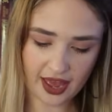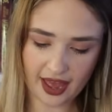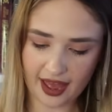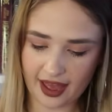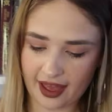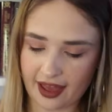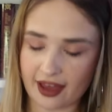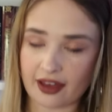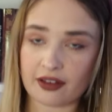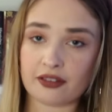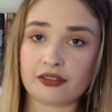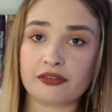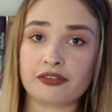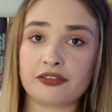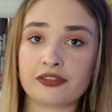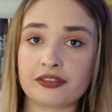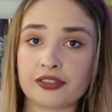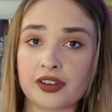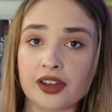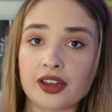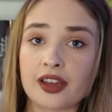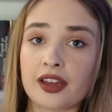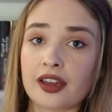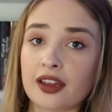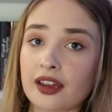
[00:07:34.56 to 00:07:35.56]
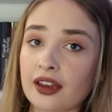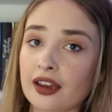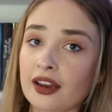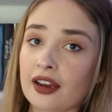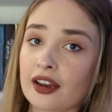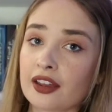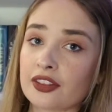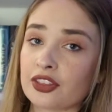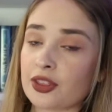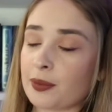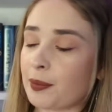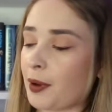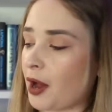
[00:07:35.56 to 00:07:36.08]
have
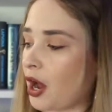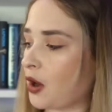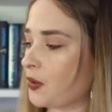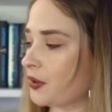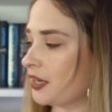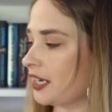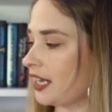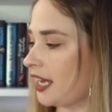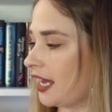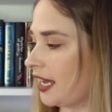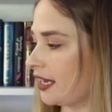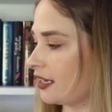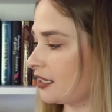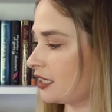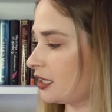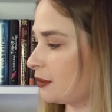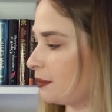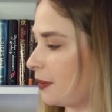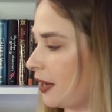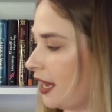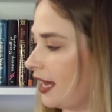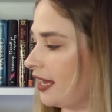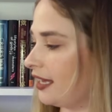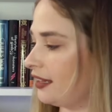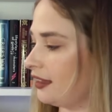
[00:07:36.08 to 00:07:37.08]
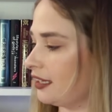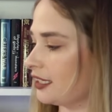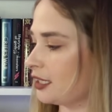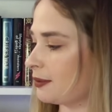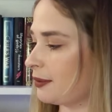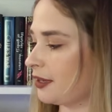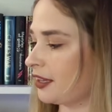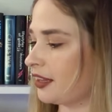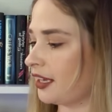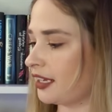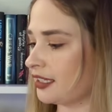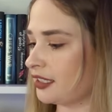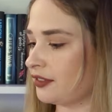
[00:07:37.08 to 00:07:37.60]
The Poet X by
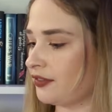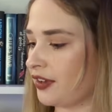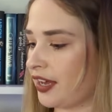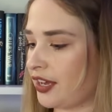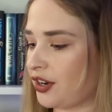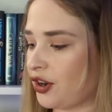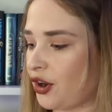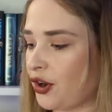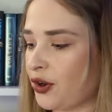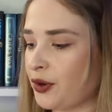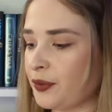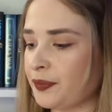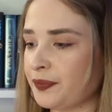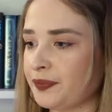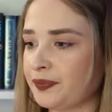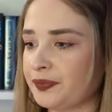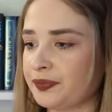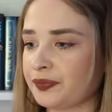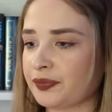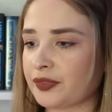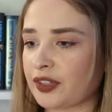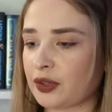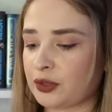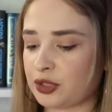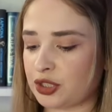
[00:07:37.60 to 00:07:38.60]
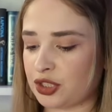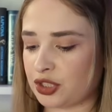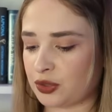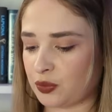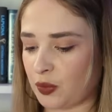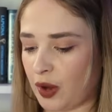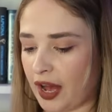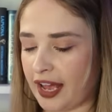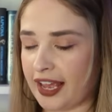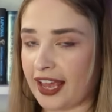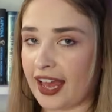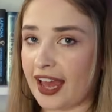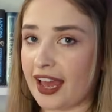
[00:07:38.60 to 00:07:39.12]
Elizabeth Acevedo, which is
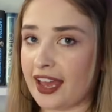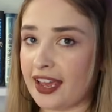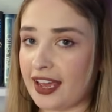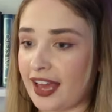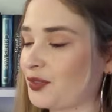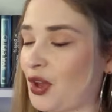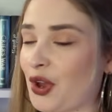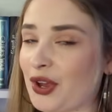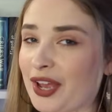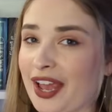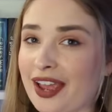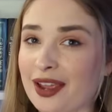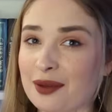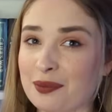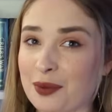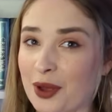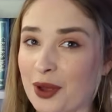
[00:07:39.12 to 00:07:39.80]
YA. Okay,